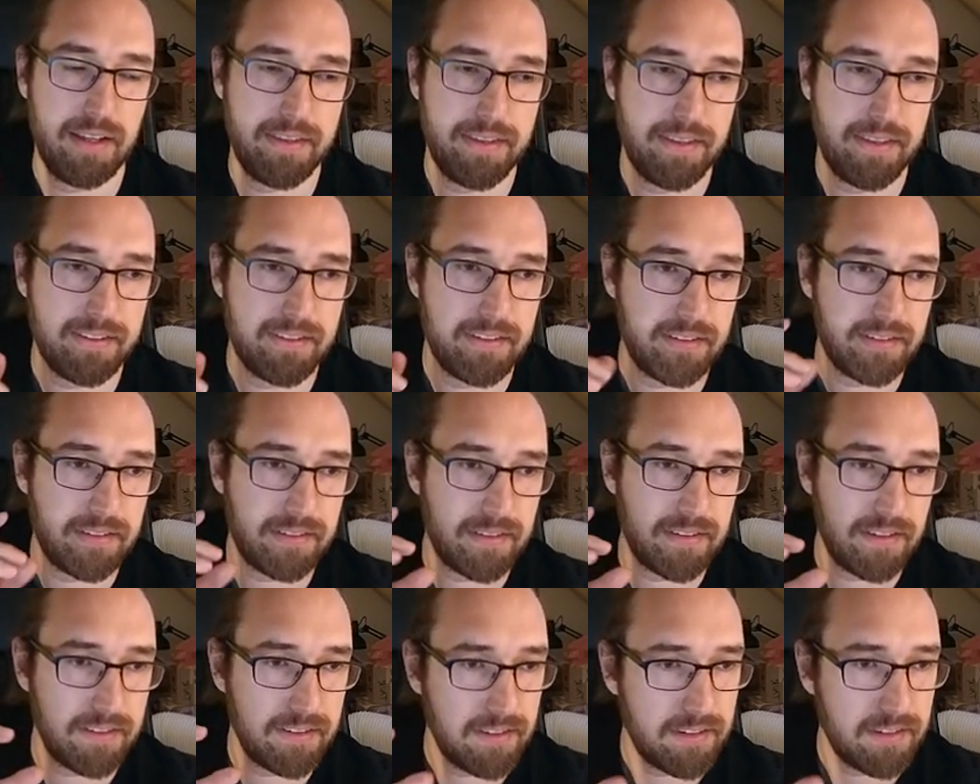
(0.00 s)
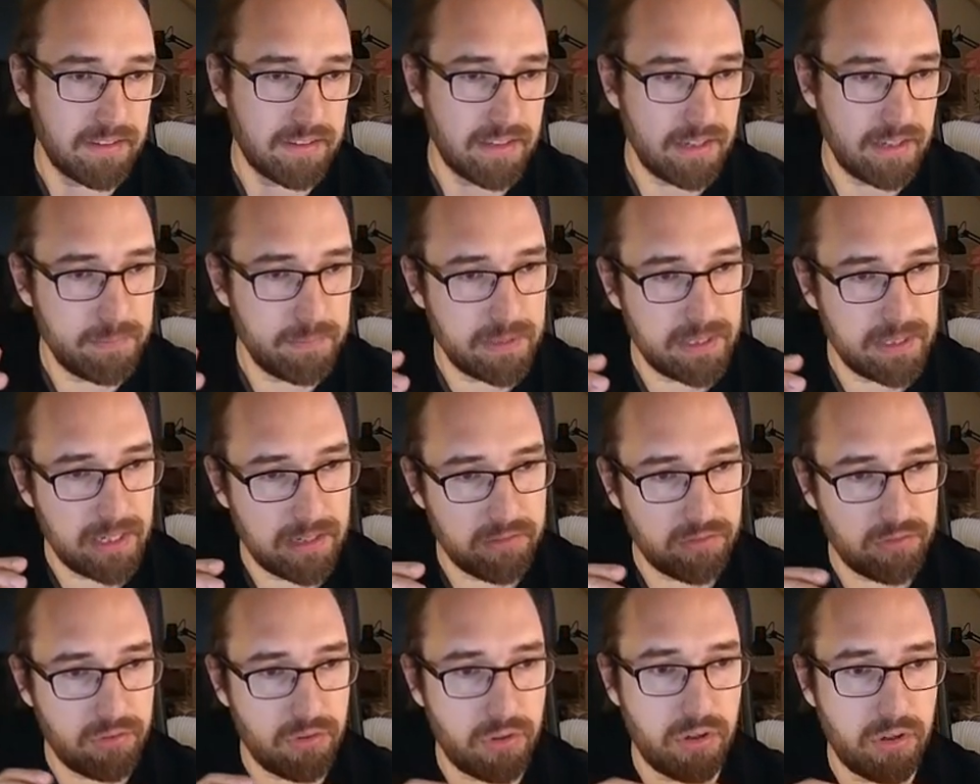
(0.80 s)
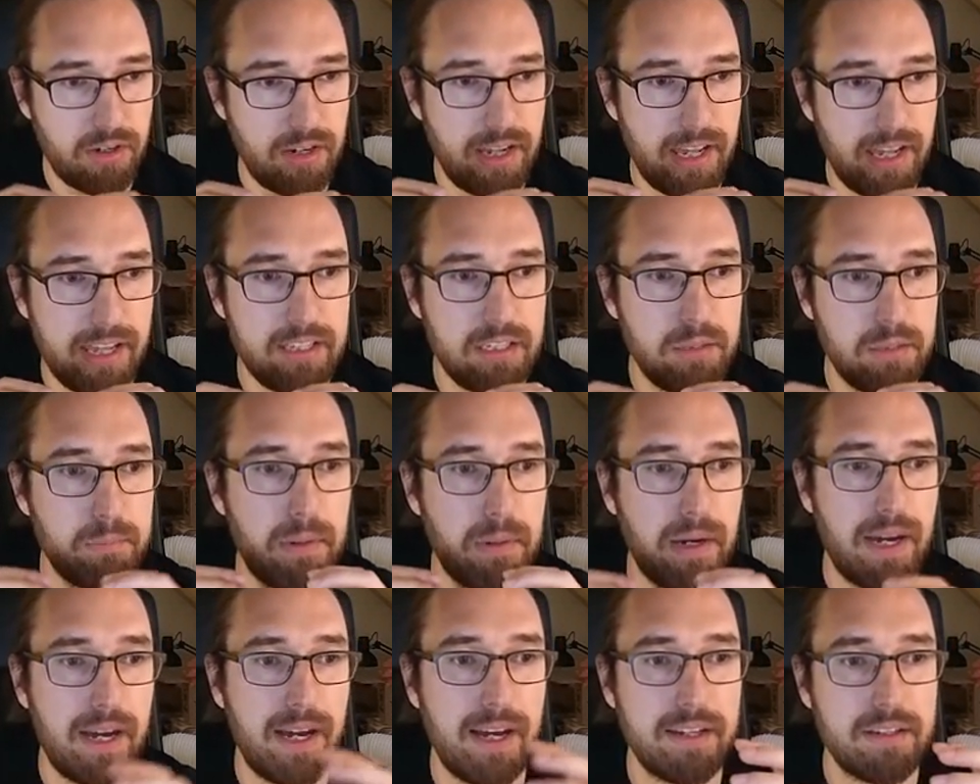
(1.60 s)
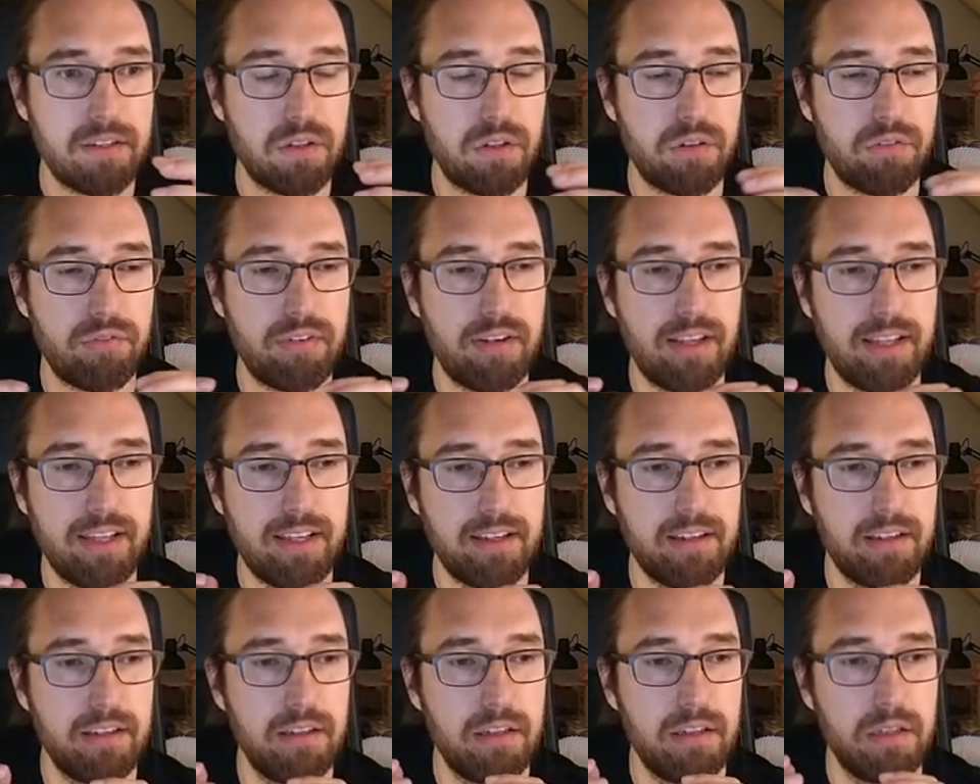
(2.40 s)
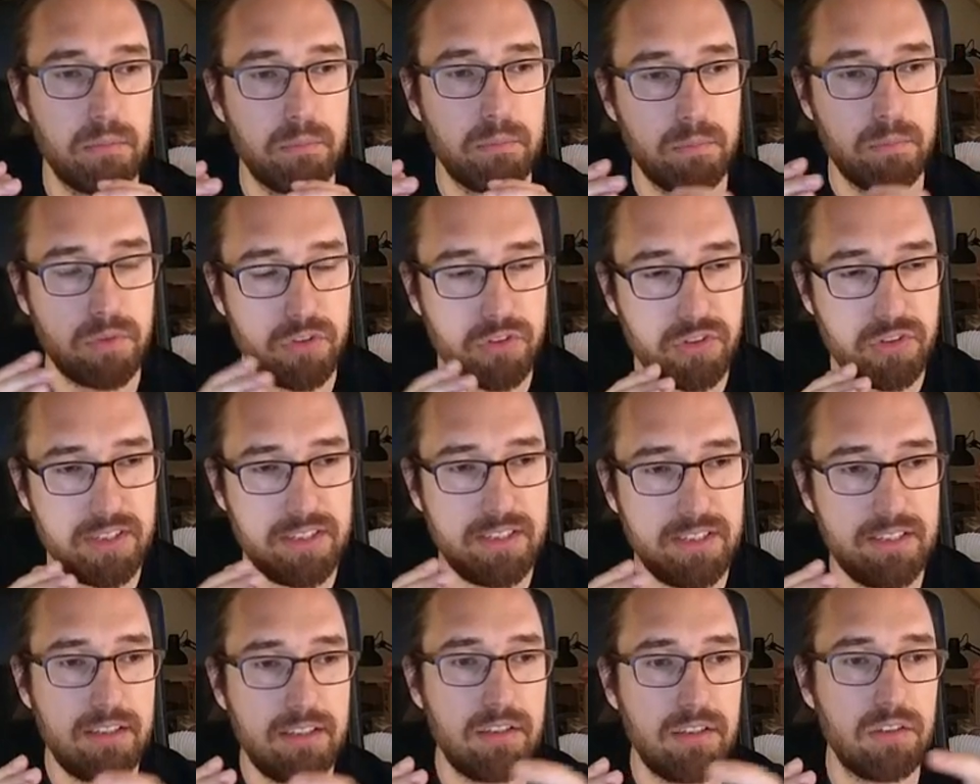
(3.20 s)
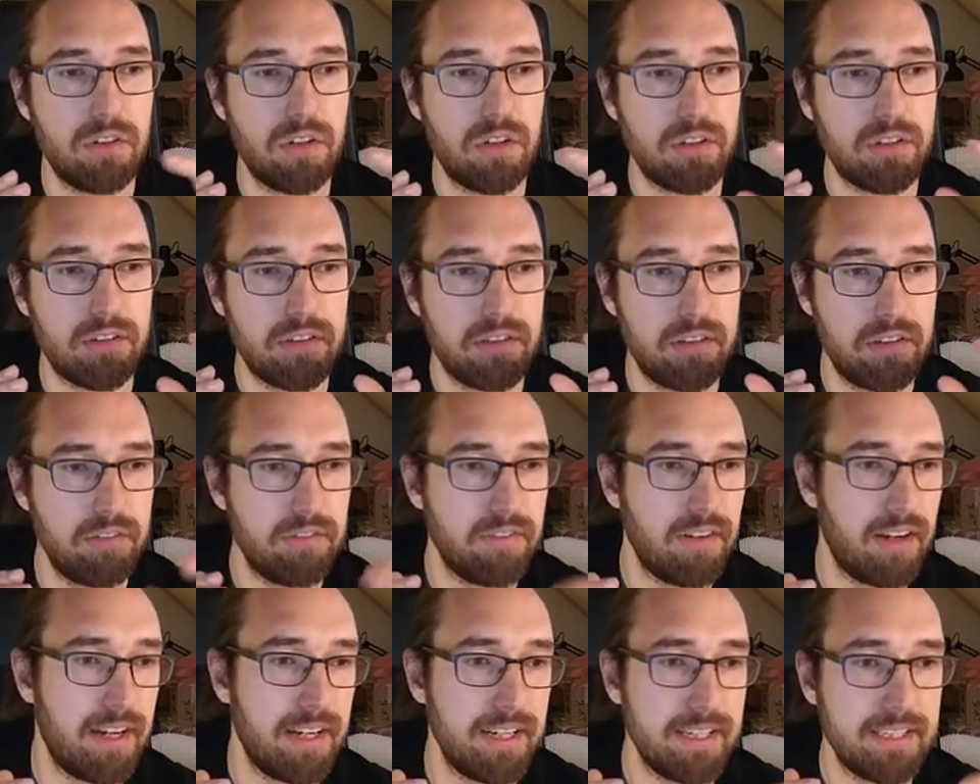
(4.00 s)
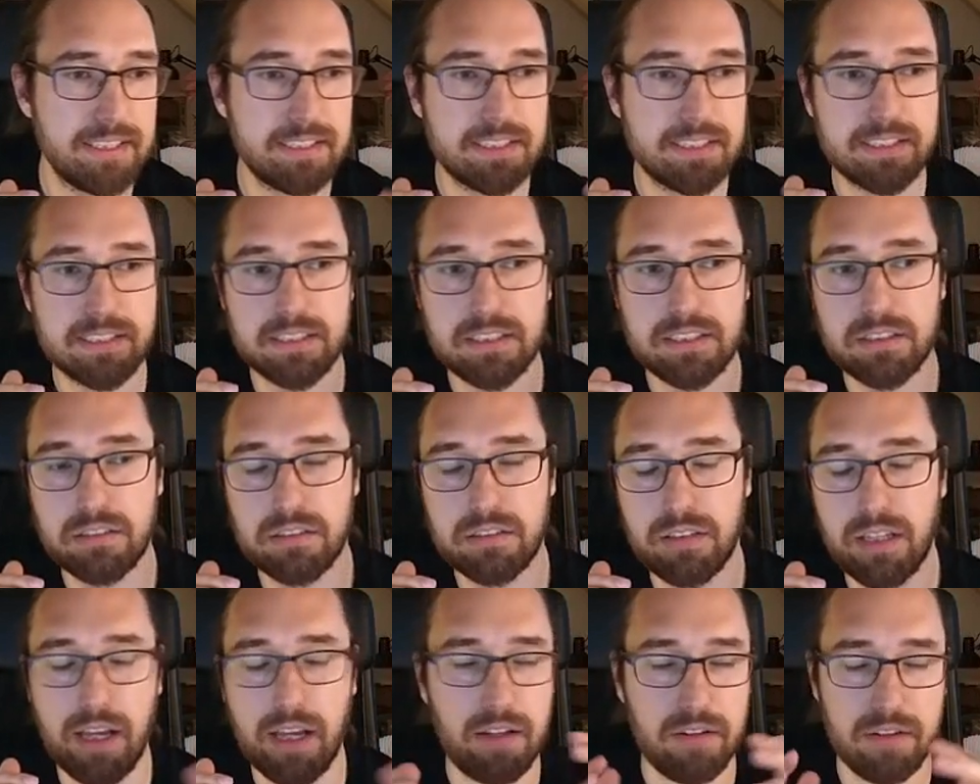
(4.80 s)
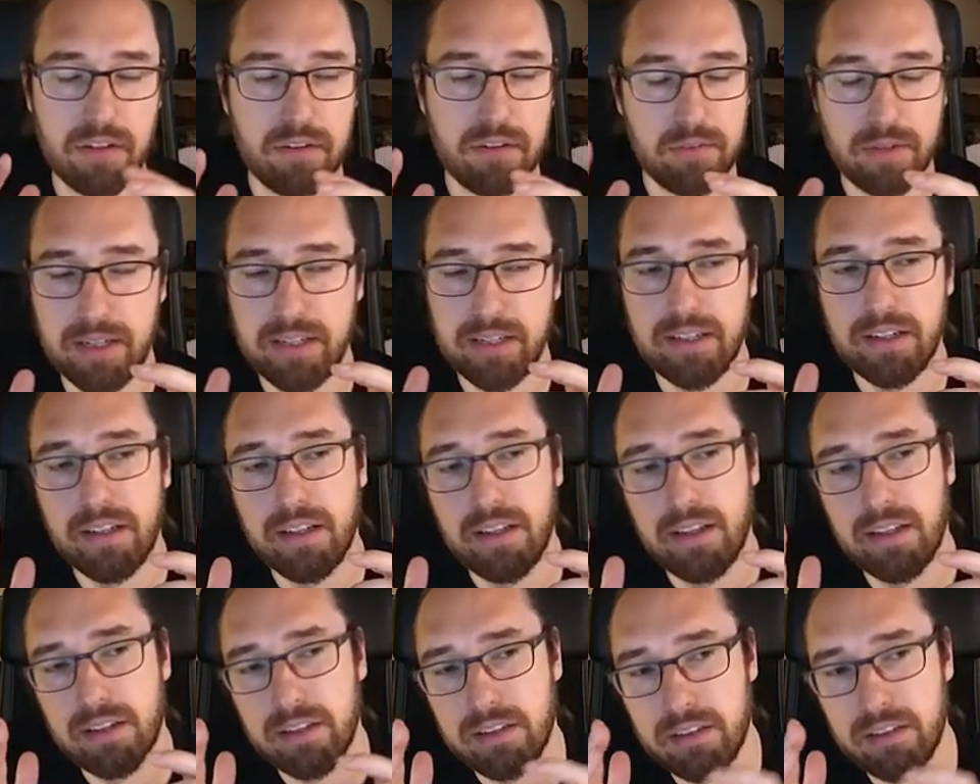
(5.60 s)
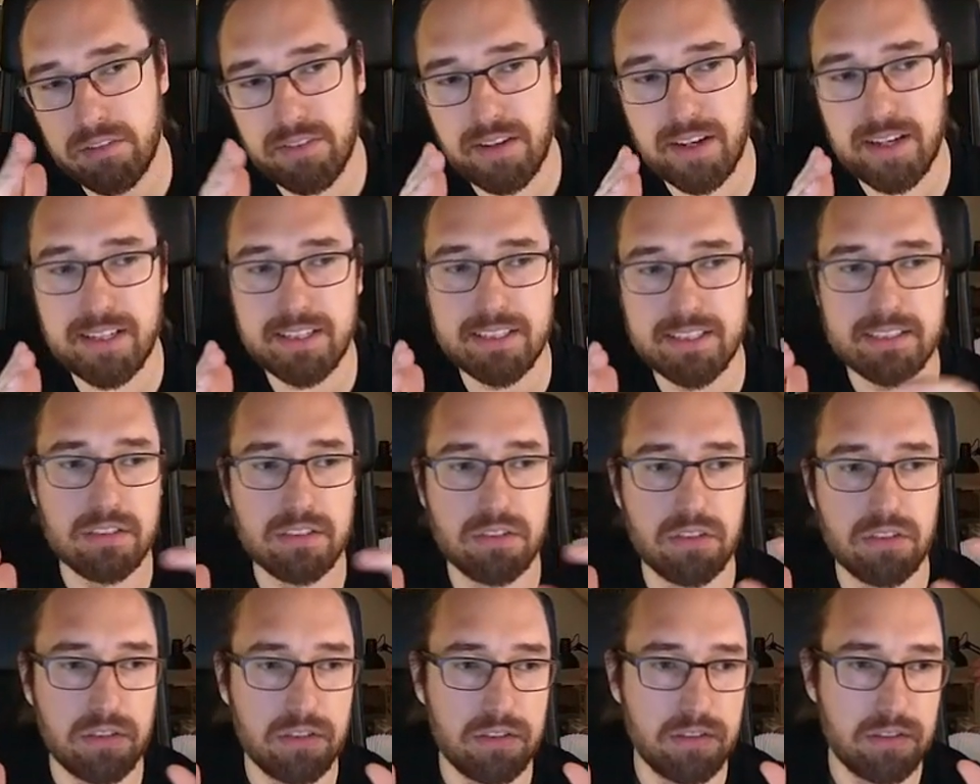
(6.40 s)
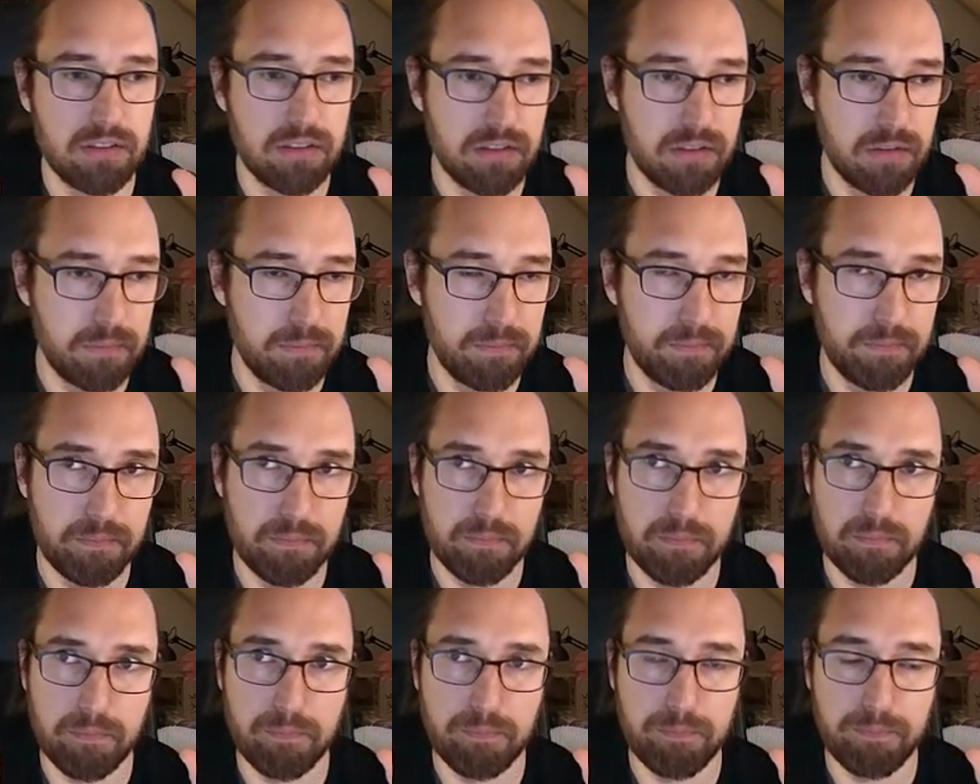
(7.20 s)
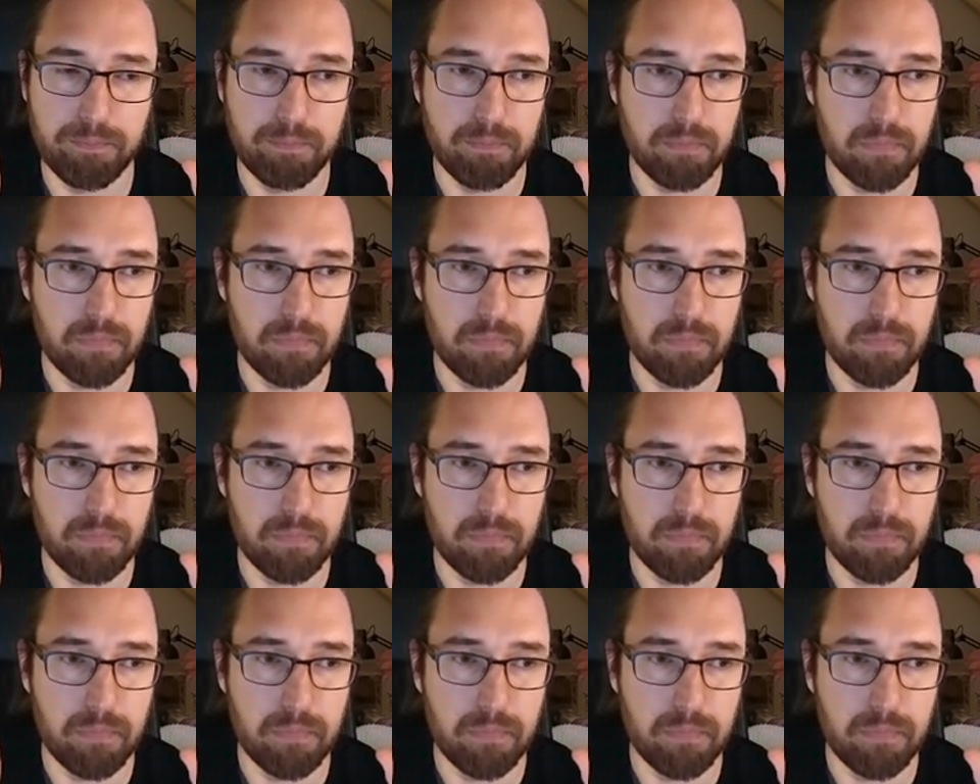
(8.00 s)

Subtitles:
And this can be done for any part of like machine.device, right, device.ball